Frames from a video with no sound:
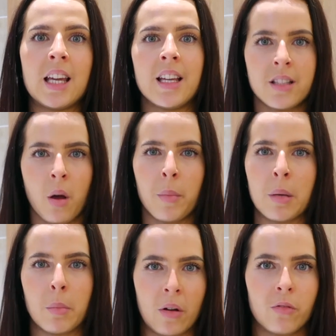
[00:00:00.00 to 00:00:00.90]
It is our
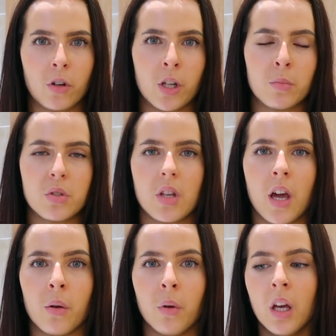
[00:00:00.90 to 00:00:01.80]
main bathroom, so
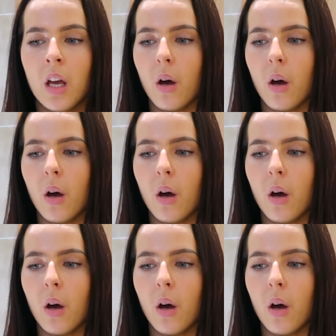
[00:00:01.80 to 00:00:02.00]
I